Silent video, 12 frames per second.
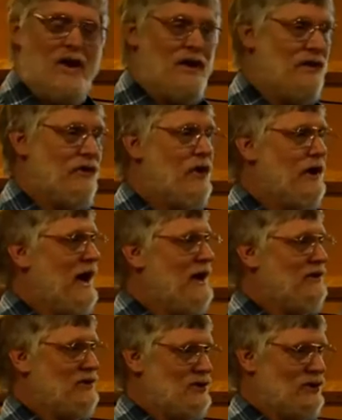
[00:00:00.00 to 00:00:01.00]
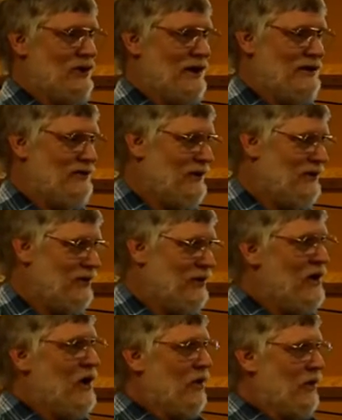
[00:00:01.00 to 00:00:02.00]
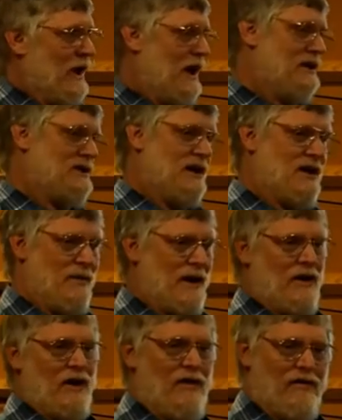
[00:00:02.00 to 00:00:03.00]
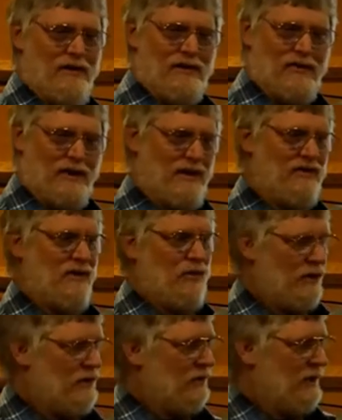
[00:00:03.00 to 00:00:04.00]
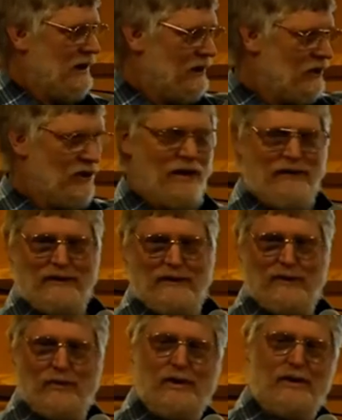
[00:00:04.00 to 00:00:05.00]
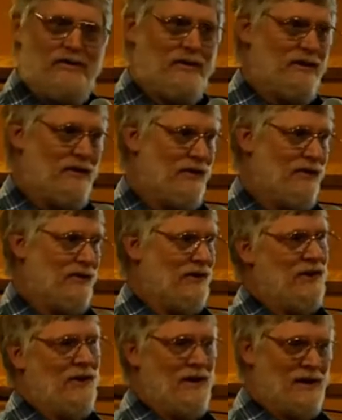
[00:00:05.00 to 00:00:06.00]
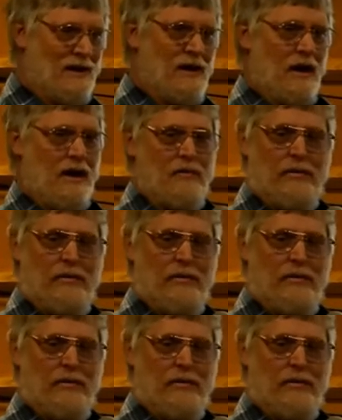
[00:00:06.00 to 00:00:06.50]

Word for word: There's all kinds of journal entries raging about all these lazy woodsmen that go off into the woods and don't aren't